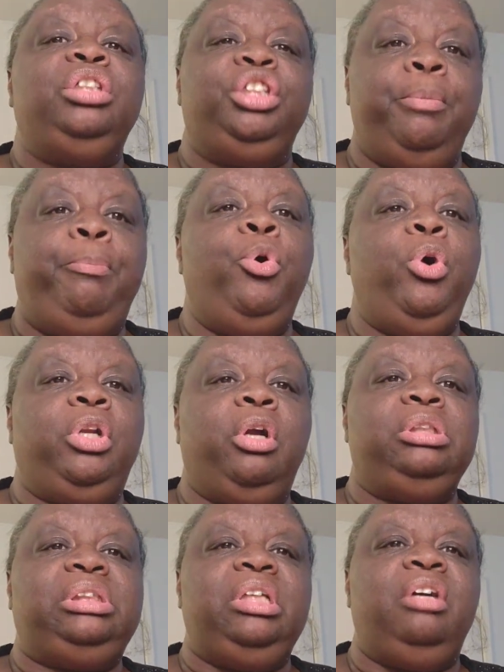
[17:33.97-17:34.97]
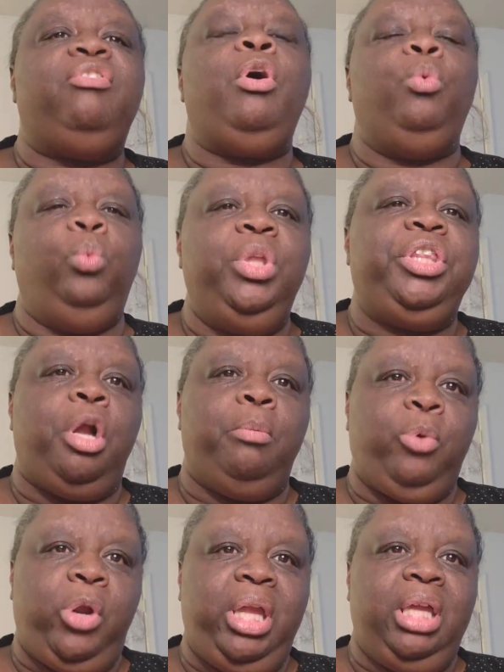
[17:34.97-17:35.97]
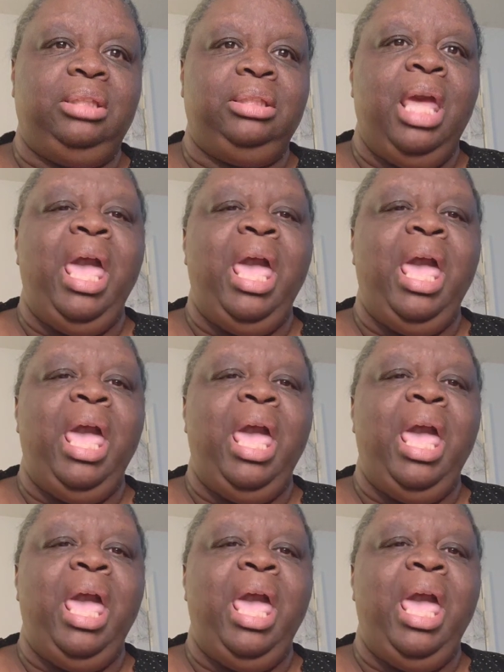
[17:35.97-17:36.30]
support herself with her brand.